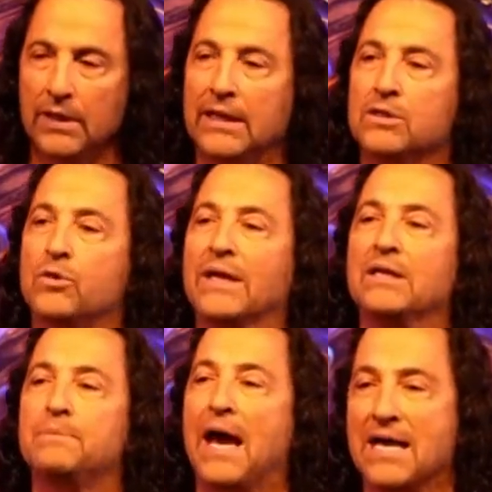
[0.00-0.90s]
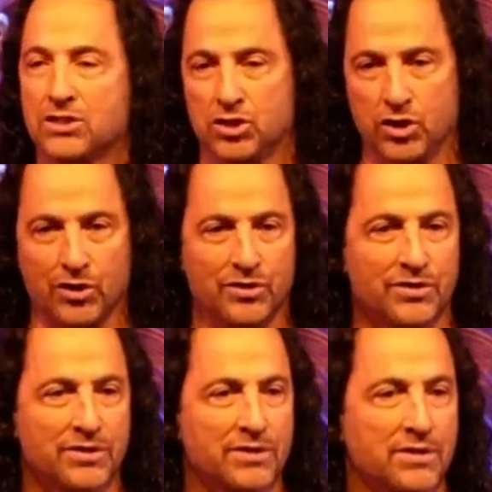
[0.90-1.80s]
in green
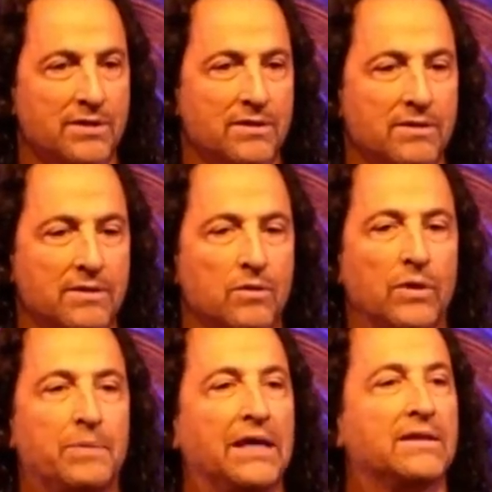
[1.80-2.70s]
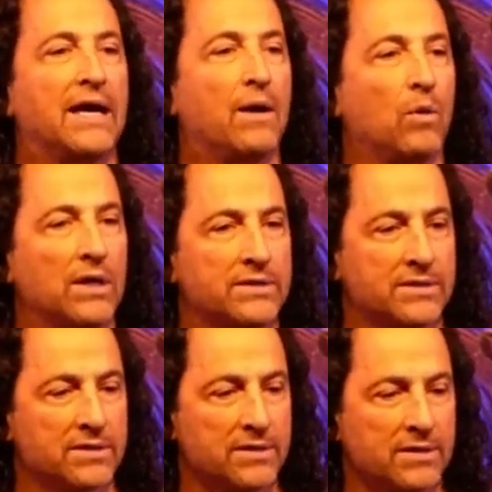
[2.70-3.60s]
pastures. Repeat that once.